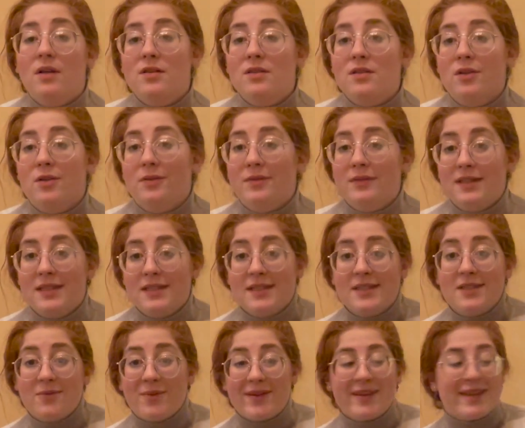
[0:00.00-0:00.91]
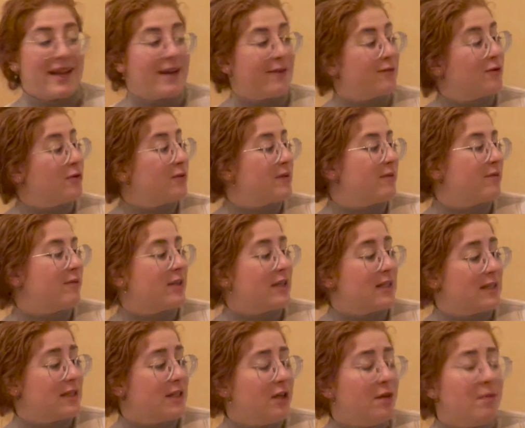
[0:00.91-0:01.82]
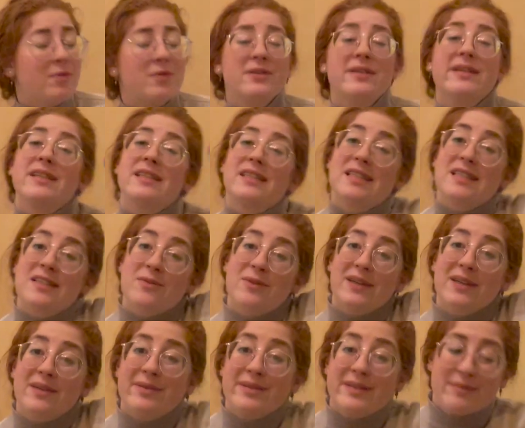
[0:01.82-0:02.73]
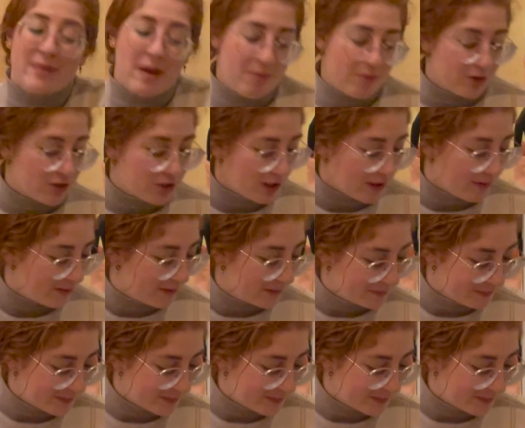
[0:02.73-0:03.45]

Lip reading: So this is the one that I've chosen for this year, mostly because it's the one that was in my bookshelf.